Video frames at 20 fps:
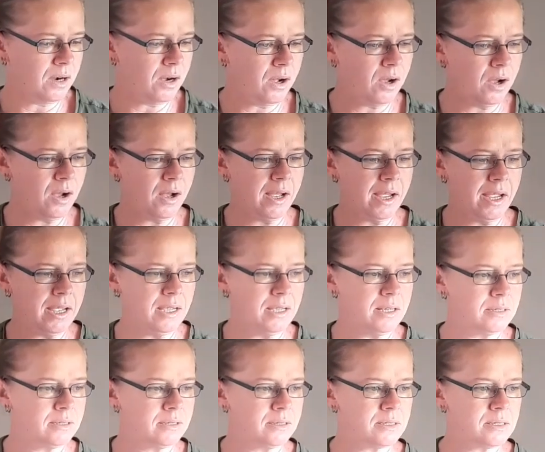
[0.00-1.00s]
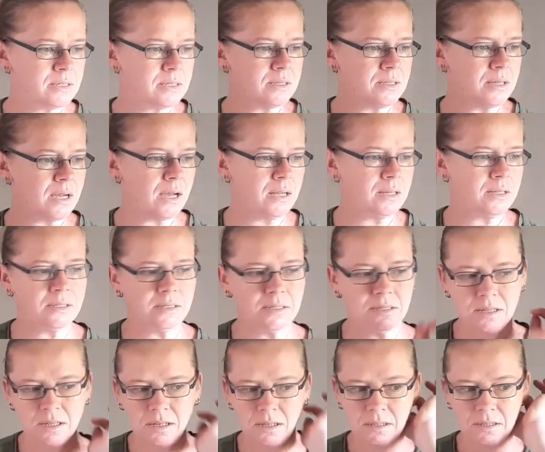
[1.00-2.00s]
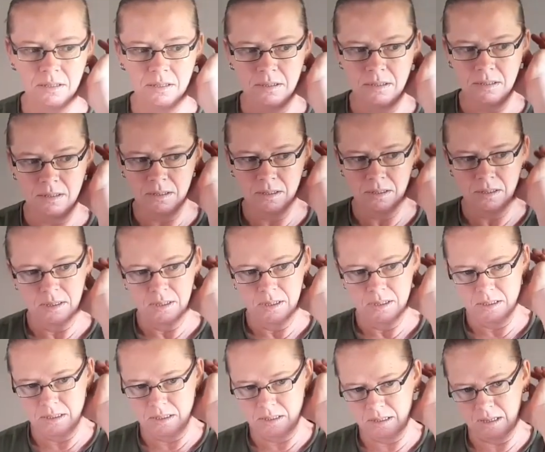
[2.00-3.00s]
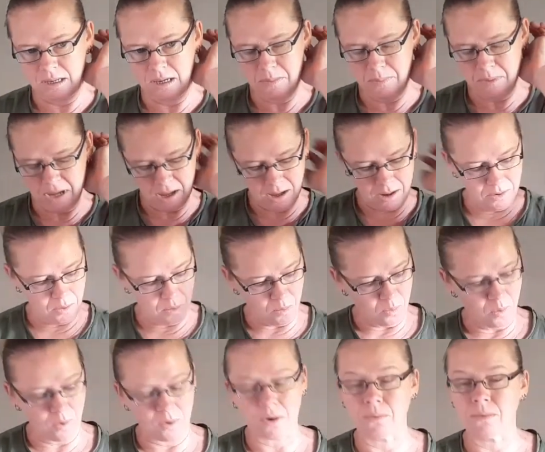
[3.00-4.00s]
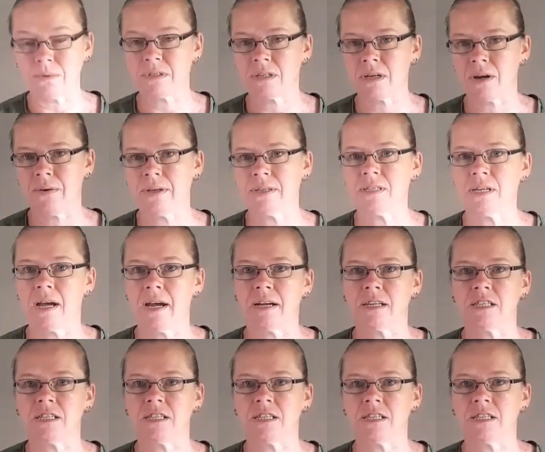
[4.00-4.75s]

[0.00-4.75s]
I started to think about what I was going to